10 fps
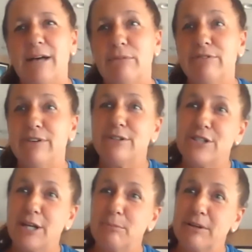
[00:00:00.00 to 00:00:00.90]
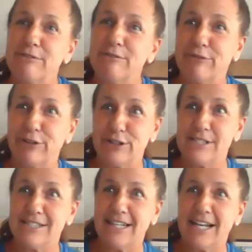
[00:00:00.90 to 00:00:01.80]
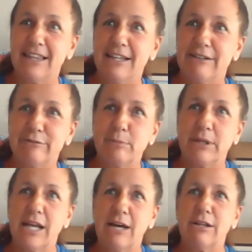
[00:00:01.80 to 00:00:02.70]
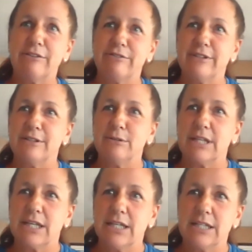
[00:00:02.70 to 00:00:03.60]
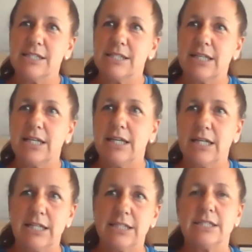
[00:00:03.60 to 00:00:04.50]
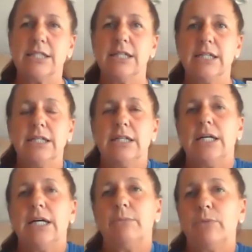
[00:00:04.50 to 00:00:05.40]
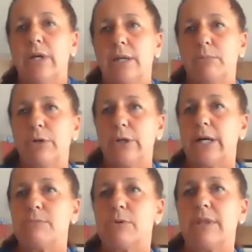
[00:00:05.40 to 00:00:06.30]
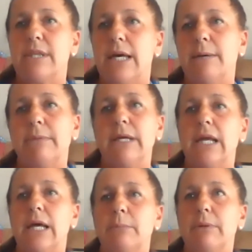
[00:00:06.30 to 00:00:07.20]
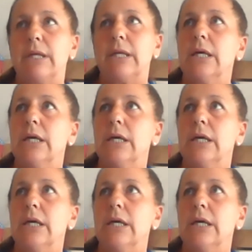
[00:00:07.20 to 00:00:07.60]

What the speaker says: I'm a field champion first, and I love being out on the field with the kids and running programs with them and helping